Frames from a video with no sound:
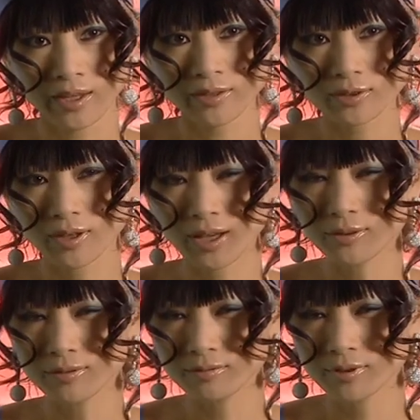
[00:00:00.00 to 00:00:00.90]
So I
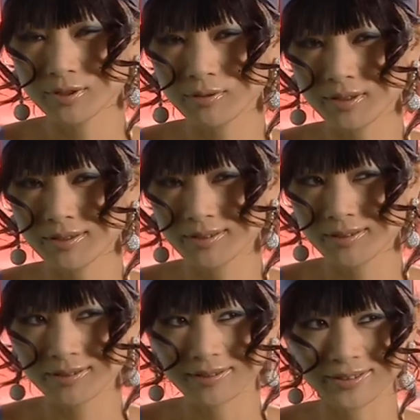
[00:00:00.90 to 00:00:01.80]
don't really quite
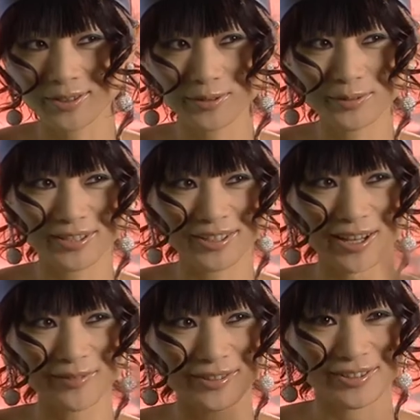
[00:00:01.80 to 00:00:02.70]
see her. She always
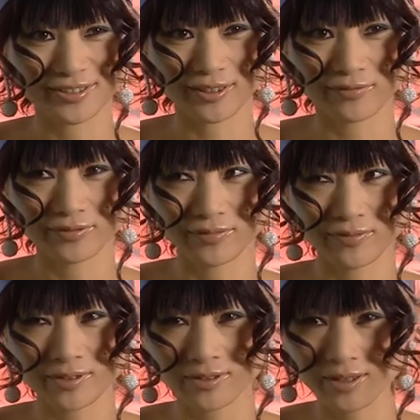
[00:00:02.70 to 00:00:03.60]
cover herself,
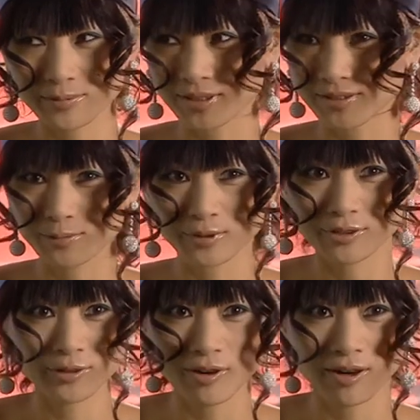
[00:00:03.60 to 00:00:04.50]
different shapes. I say, where
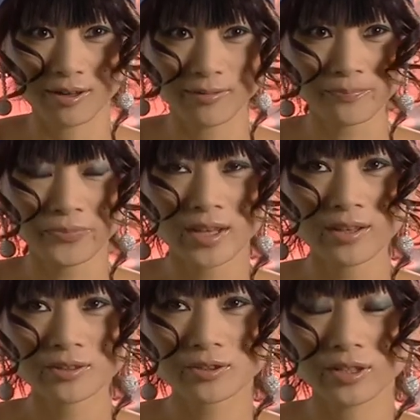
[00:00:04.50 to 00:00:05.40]
you are.
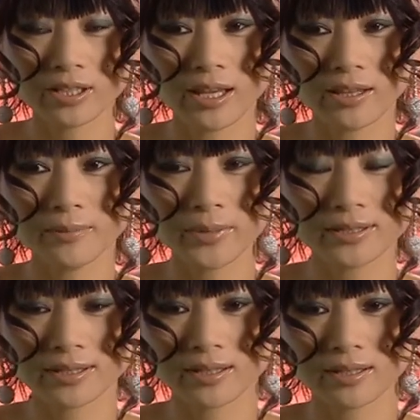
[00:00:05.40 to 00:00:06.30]
So in the end,
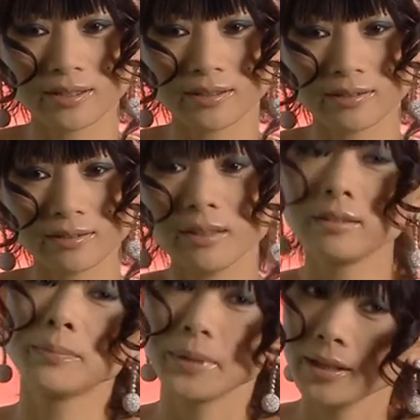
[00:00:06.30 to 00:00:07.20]
basically,
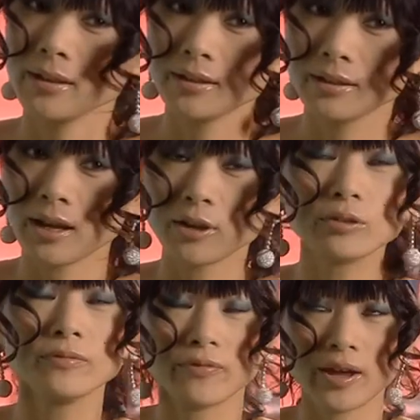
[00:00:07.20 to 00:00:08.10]
in the beginning, I
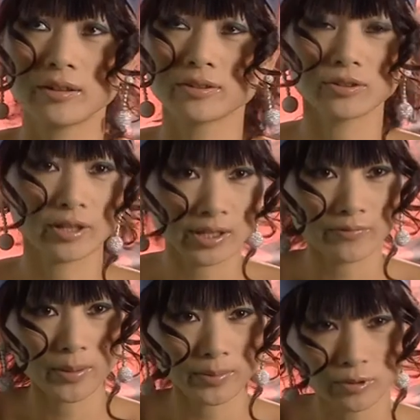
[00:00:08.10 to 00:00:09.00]
couldn't find her, so I
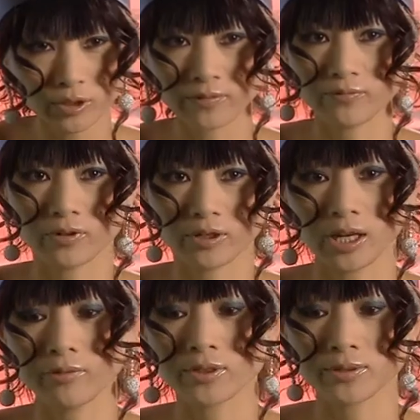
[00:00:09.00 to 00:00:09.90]
gave up looking for her.
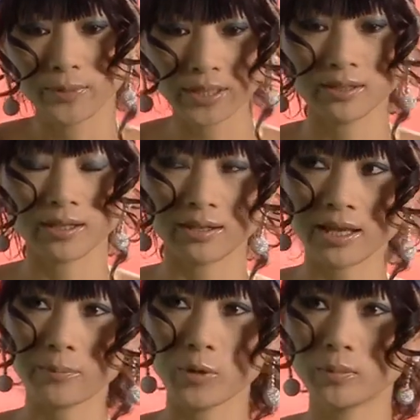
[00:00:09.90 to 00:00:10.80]
I was just being in
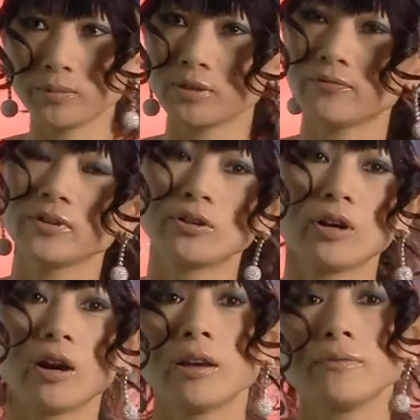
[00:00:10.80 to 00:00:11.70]
that moment, feel
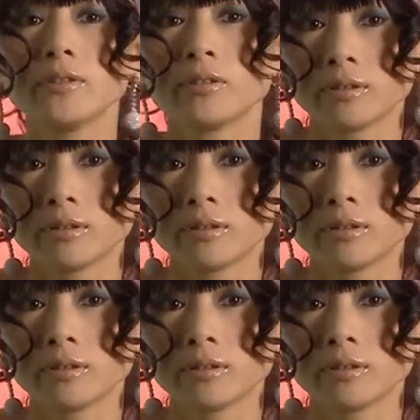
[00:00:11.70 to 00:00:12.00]
how I feel